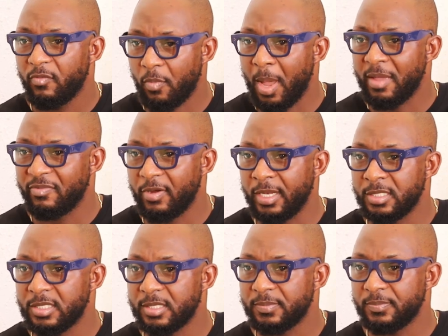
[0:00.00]
from my
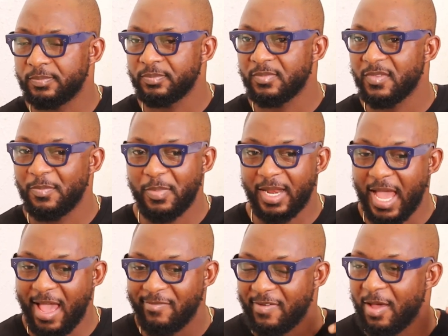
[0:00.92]
friends.
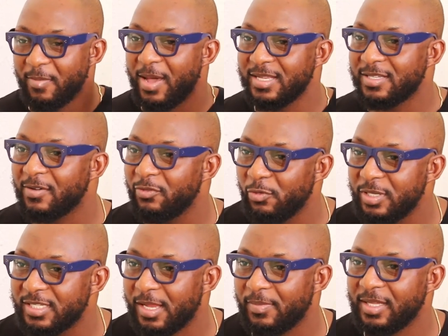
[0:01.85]
But I found myself
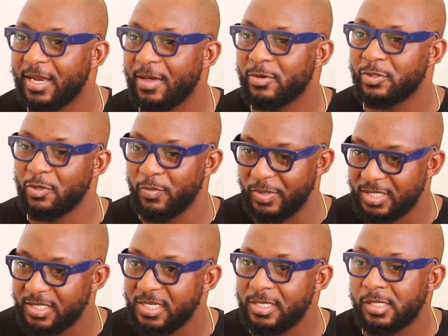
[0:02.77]
doing something that was so
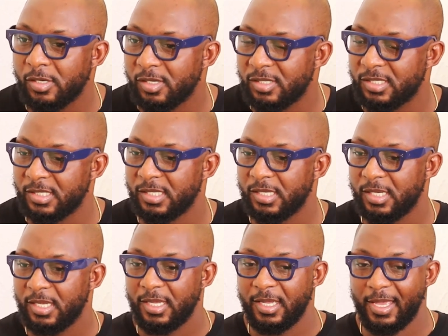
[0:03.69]
prestigious,
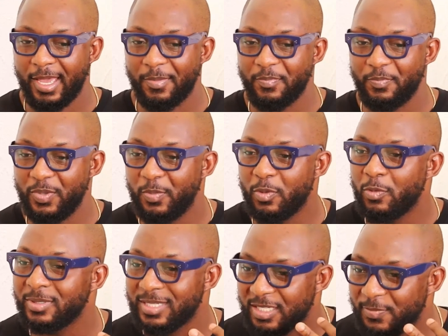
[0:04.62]
and people
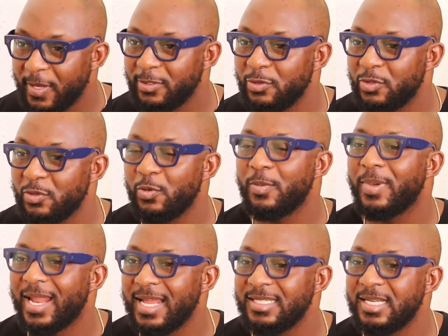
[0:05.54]
won't expect you to do it,
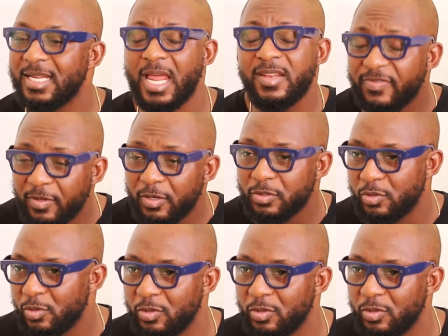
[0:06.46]
but I did it, and it felt so